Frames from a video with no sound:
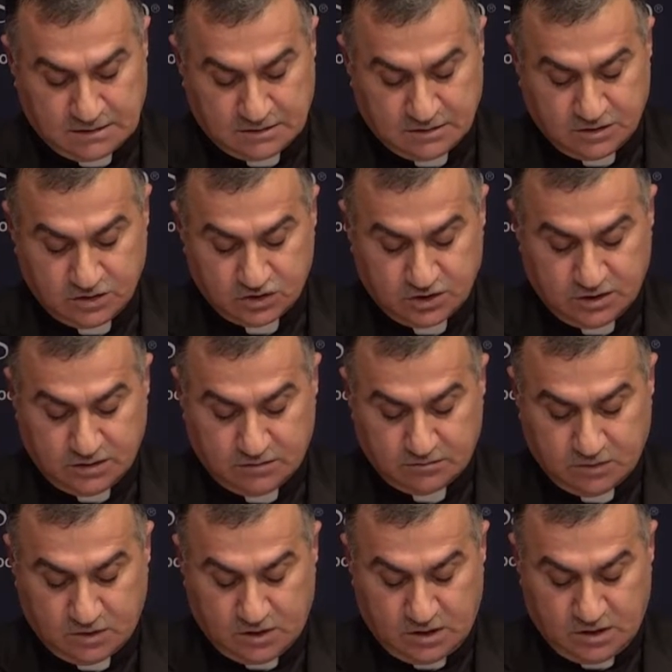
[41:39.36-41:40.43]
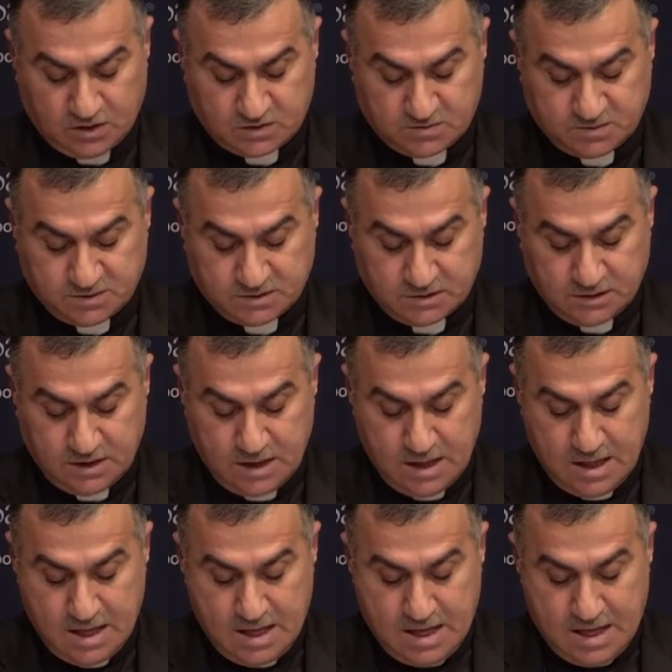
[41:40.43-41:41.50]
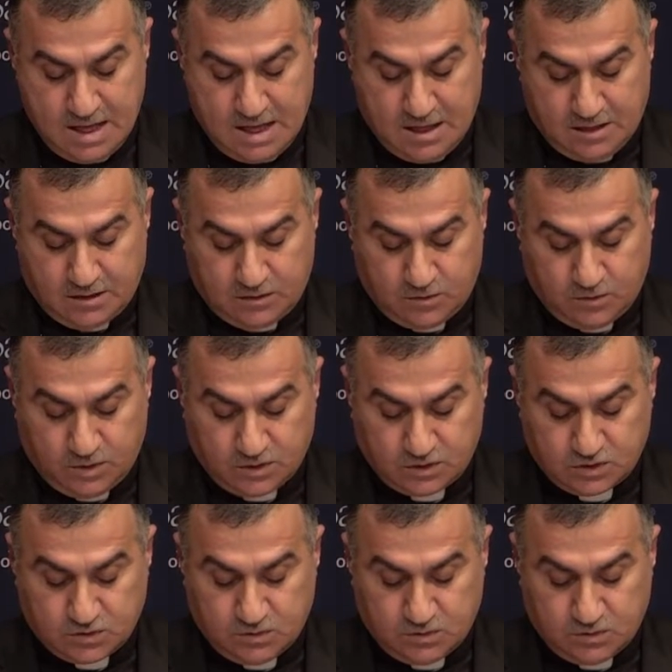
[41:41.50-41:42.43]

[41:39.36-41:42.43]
teaching hospital which